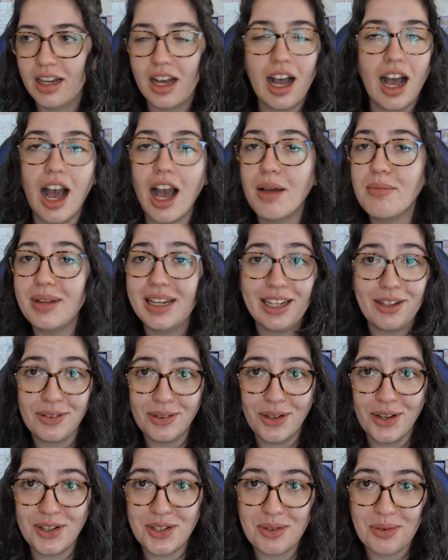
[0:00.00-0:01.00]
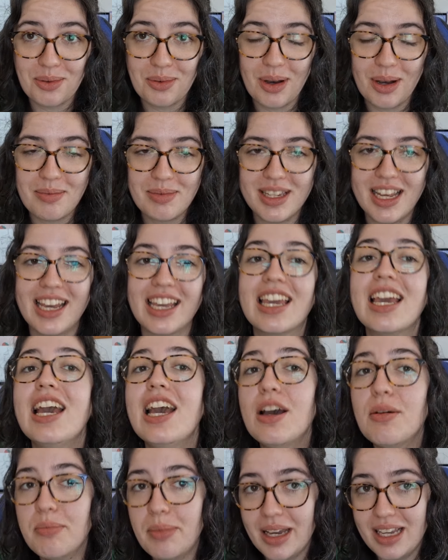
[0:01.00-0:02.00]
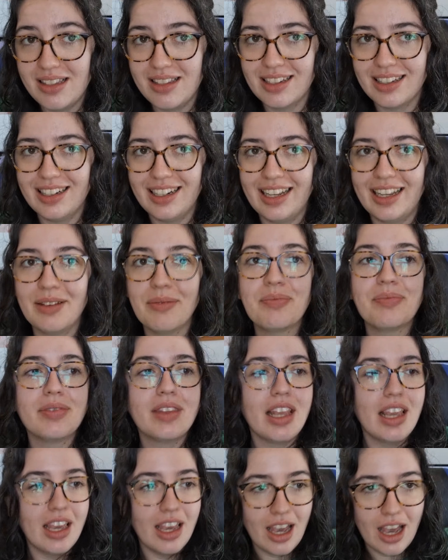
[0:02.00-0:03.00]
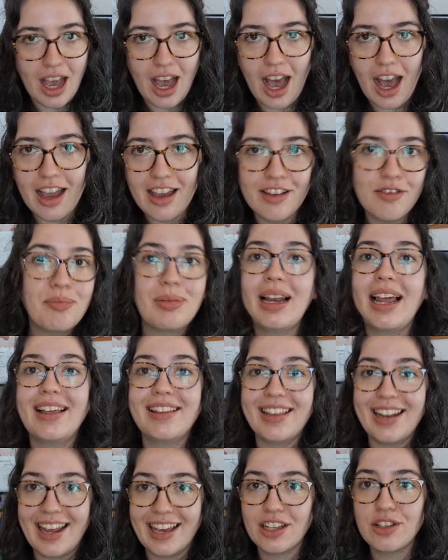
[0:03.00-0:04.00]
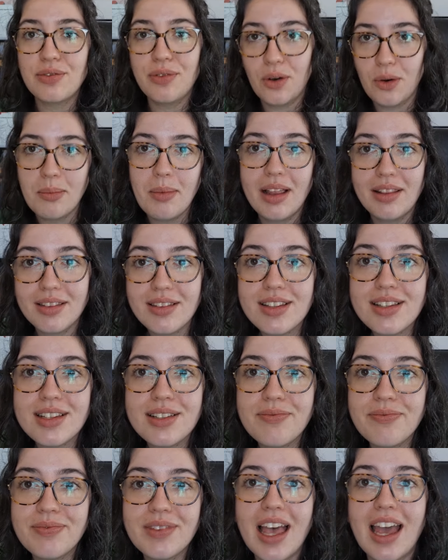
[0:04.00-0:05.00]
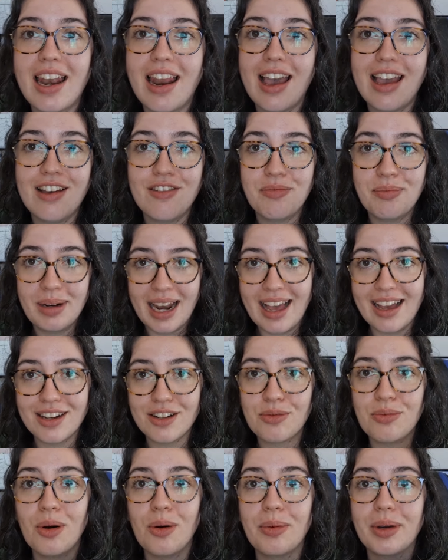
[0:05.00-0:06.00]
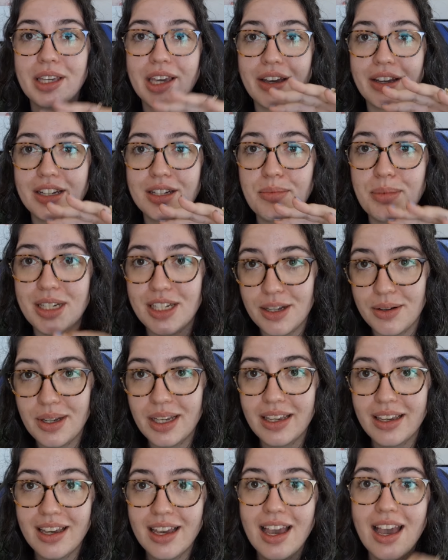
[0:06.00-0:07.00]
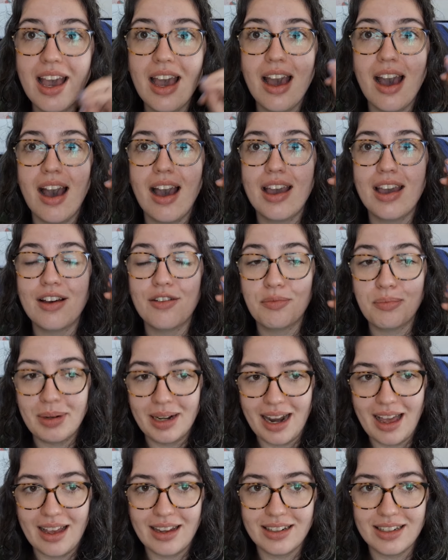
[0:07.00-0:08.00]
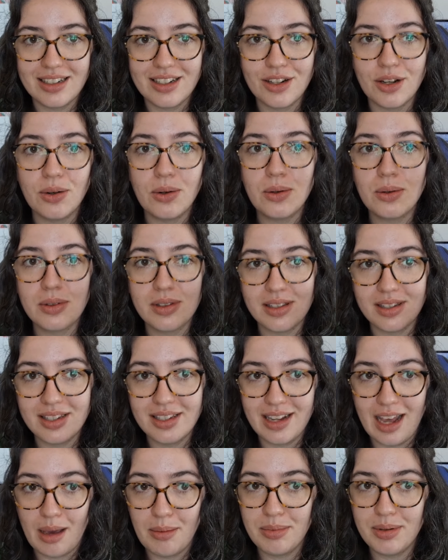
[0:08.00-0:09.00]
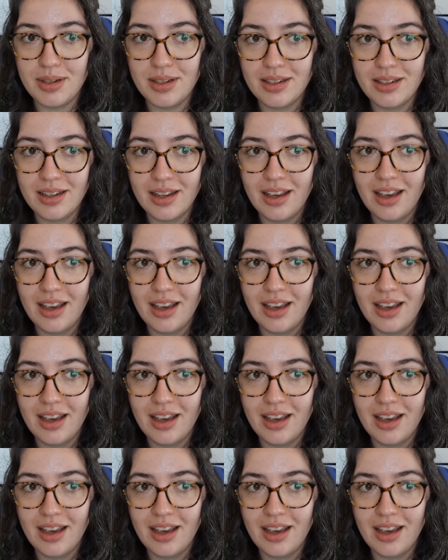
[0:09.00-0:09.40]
I'm a little lost with what I'm saying. Basically, I have planned the next 4 months. And I have planned what we're going to be doing. I have planned all the steps